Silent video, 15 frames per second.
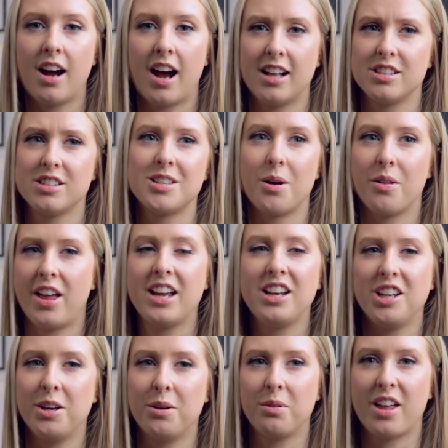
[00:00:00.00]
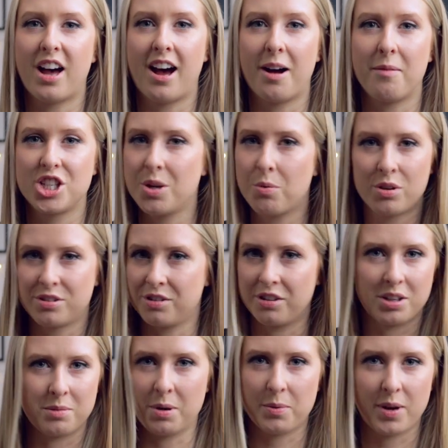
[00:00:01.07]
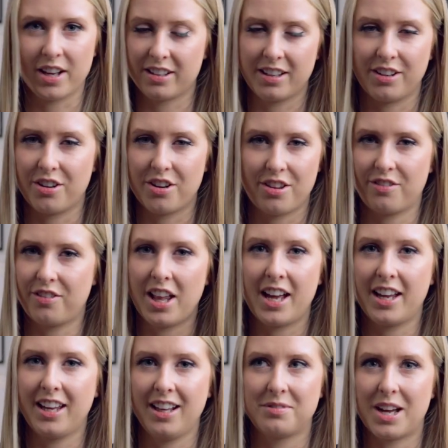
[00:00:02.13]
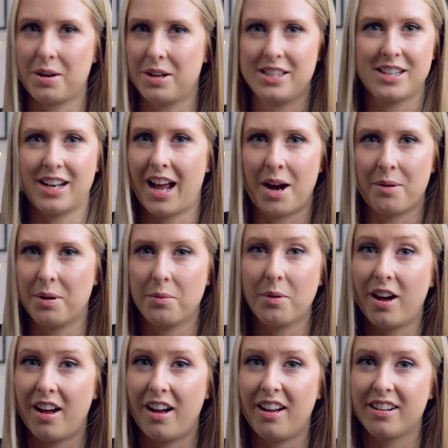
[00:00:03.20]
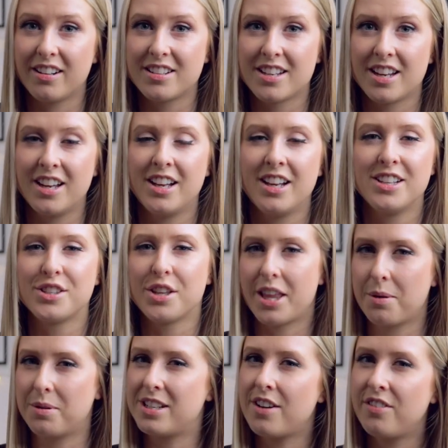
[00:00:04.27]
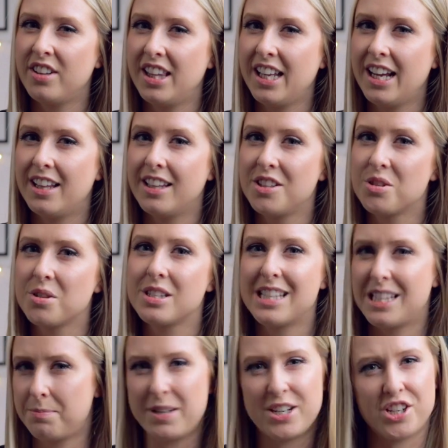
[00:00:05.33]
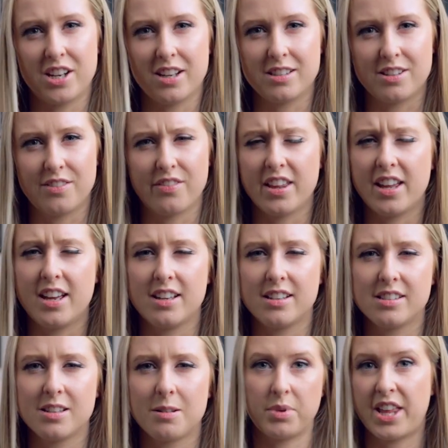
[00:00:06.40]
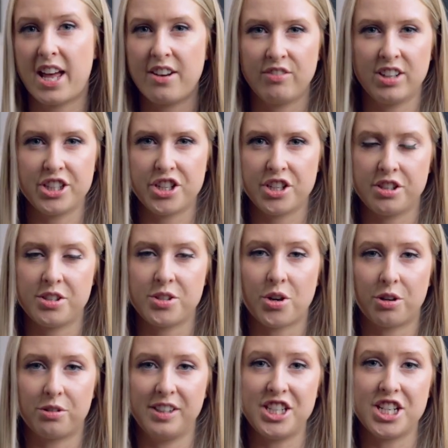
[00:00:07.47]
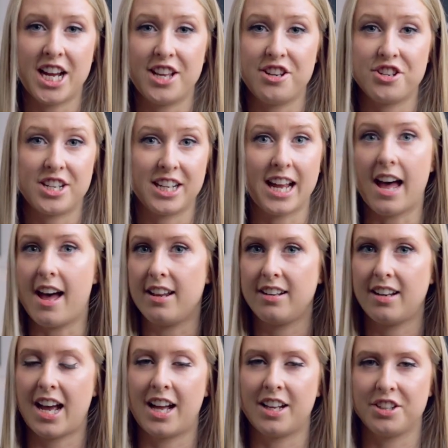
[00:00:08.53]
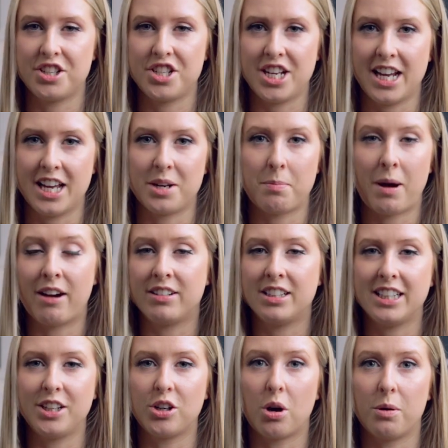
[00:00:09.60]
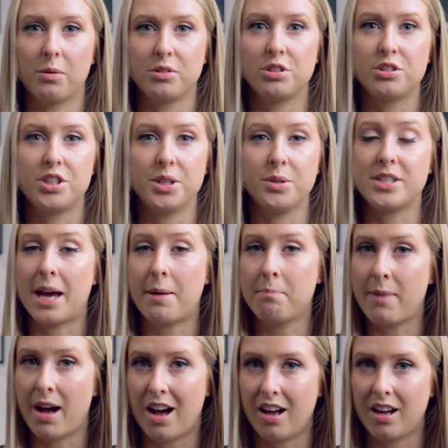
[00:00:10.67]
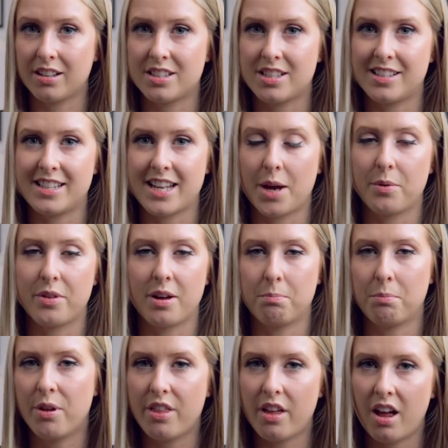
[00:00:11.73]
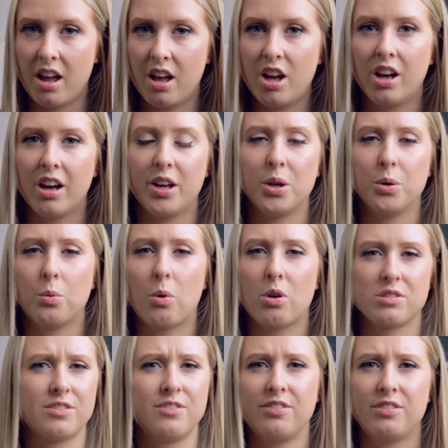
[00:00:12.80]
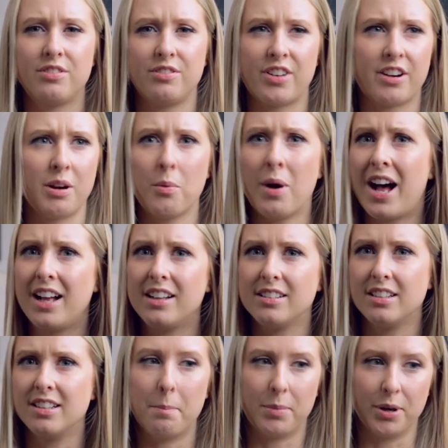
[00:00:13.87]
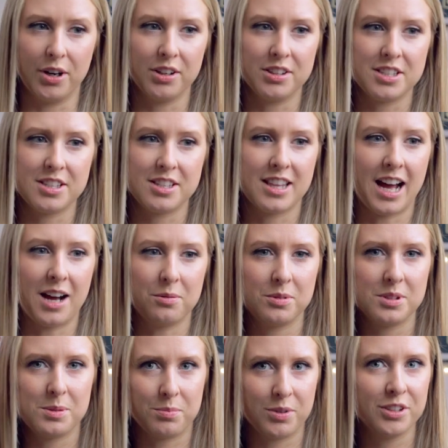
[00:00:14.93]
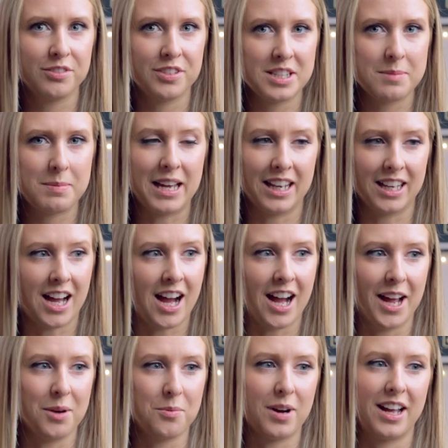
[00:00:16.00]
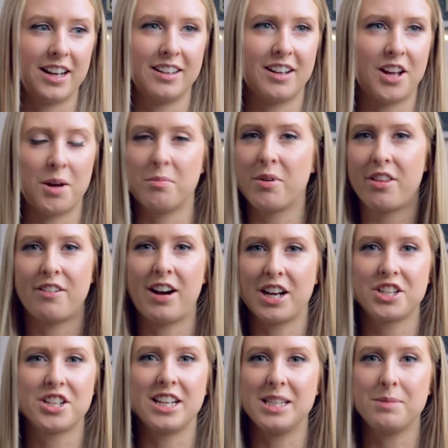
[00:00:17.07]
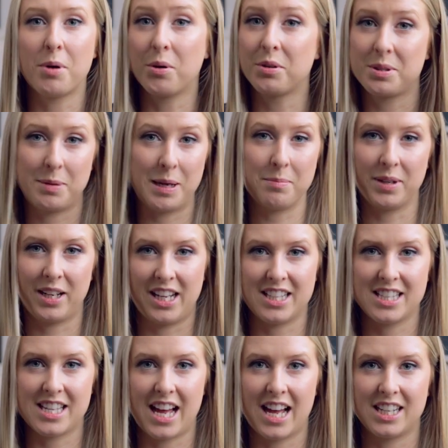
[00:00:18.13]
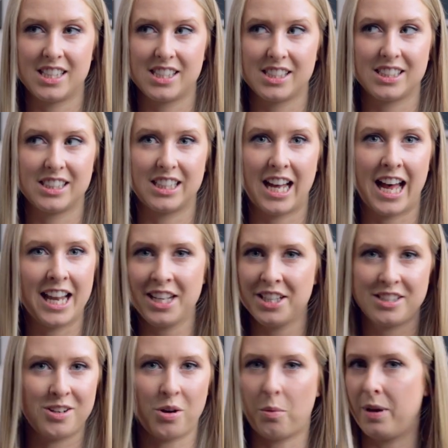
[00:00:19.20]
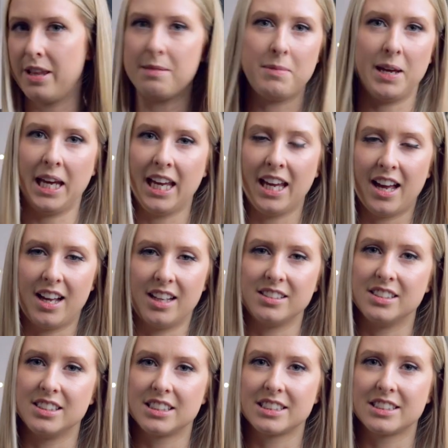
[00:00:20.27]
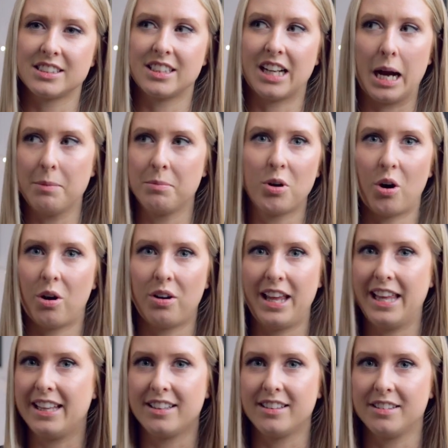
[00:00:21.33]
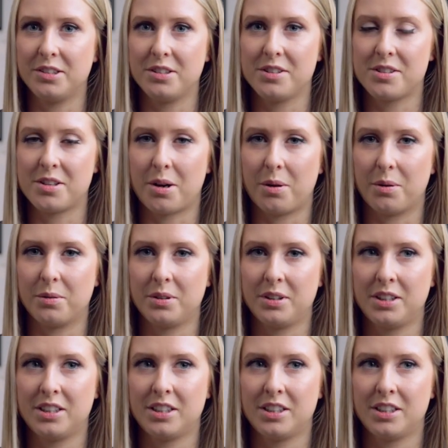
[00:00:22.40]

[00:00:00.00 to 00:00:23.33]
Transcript: And so they knew that she wasn't going to be working another flight. That isn't how it worked. So they were definitely a little suspicious of this. But then Richard's story changed again, and she had apparently gone to Denmark to stay with her mother, who wasn't very well. But that was proven to be a lie when her mother actually spoke to people and said, Hella's not with me, and I'm not ill, so